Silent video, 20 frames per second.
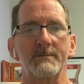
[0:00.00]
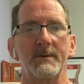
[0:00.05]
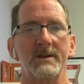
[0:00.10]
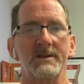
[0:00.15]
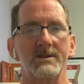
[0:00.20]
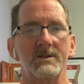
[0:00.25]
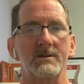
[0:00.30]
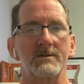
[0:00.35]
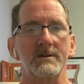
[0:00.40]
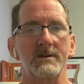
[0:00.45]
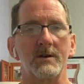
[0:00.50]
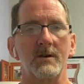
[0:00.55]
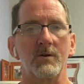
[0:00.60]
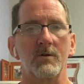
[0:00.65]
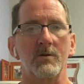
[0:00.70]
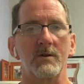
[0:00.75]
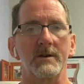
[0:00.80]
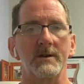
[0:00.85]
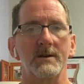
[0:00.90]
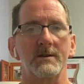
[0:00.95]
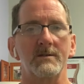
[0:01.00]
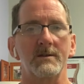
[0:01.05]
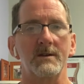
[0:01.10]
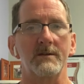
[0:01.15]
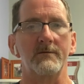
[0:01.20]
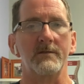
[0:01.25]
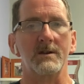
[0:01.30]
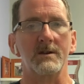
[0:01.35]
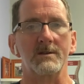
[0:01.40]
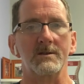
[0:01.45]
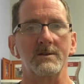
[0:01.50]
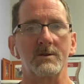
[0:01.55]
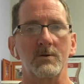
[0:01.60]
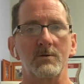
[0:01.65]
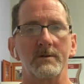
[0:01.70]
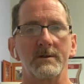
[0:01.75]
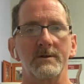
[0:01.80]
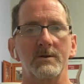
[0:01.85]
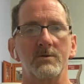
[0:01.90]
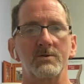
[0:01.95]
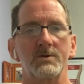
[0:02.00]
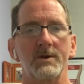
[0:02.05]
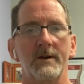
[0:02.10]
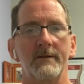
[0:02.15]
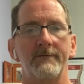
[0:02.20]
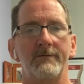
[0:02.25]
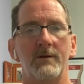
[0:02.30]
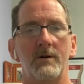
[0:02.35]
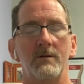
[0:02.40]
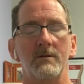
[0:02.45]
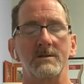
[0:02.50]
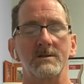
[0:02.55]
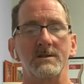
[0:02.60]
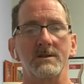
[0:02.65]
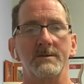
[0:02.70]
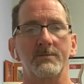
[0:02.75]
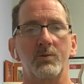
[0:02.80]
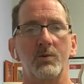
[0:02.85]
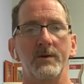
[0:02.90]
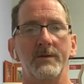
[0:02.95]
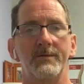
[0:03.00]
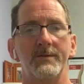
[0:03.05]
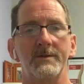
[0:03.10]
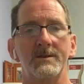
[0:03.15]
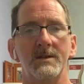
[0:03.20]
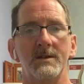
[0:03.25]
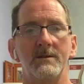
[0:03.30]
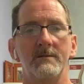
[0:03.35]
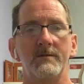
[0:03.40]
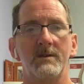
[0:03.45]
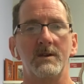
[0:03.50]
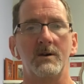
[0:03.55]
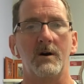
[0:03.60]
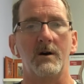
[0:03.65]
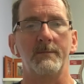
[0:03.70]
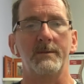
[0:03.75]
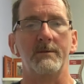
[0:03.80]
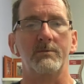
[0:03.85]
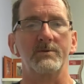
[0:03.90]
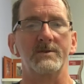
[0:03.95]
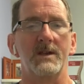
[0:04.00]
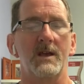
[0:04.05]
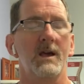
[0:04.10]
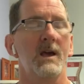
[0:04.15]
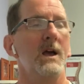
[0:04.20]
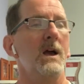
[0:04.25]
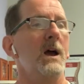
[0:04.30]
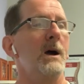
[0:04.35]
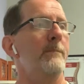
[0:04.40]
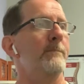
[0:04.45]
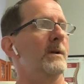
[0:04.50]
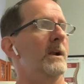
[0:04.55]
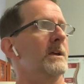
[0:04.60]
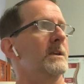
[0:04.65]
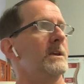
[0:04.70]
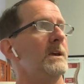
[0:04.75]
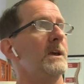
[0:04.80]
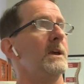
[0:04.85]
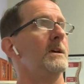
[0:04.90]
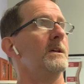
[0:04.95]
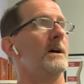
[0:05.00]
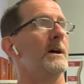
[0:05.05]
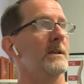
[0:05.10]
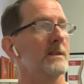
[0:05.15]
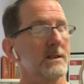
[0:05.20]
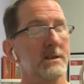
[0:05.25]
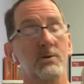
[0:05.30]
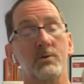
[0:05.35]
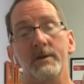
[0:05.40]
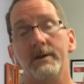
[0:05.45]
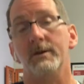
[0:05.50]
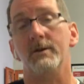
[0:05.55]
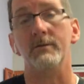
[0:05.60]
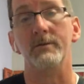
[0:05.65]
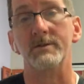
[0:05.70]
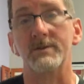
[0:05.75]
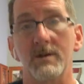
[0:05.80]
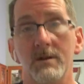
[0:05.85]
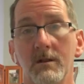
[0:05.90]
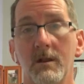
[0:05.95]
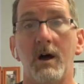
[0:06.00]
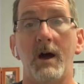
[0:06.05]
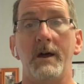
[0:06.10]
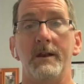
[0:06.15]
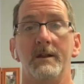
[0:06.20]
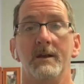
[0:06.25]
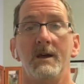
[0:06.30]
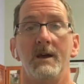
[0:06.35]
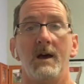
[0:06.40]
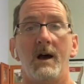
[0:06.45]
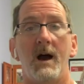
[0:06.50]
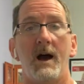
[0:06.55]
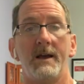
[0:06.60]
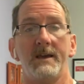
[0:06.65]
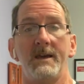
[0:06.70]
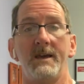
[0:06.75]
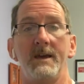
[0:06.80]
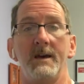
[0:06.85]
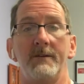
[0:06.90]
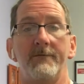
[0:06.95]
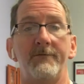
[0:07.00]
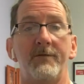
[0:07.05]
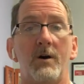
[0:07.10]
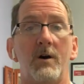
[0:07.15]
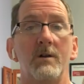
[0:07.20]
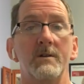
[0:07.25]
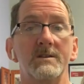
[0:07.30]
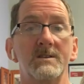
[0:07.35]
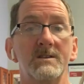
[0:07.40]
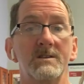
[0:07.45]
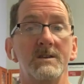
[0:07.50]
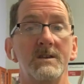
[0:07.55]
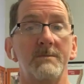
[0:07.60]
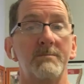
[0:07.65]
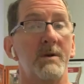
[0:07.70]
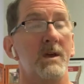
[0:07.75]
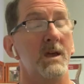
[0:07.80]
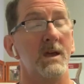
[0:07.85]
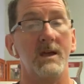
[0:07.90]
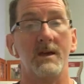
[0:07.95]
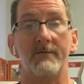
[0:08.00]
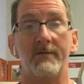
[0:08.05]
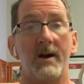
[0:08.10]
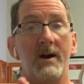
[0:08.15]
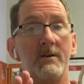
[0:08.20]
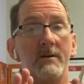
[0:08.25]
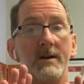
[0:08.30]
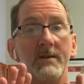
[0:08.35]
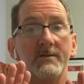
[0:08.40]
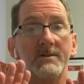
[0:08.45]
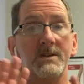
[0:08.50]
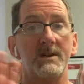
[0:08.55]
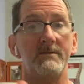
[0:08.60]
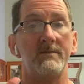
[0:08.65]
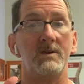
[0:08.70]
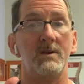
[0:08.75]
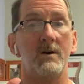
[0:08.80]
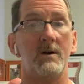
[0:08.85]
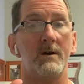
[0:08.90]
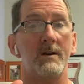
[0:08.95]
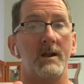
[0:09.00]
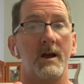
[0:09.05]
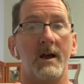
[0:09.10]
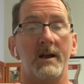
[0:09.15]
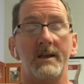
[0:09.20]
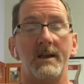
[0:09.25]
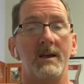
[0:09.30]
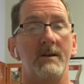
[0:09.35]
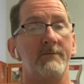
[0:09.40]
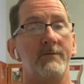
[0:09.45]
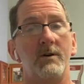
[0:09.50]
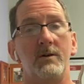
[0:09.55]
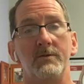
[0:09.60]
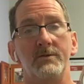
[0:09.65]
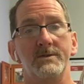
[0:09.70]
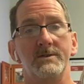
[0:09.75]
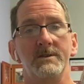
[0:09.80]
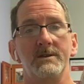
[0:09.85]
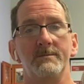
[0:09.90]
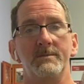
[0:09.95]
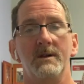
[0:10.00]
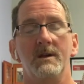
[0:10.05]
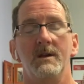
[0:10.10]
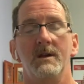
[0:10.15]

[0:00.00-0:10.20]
basically early in the evening, and certainly don't try to fall asleep with the TV on. People say, but I can't. I literally hear this a lot. I can't fall asleep. If I don't have the TV on, I can't fall asleep.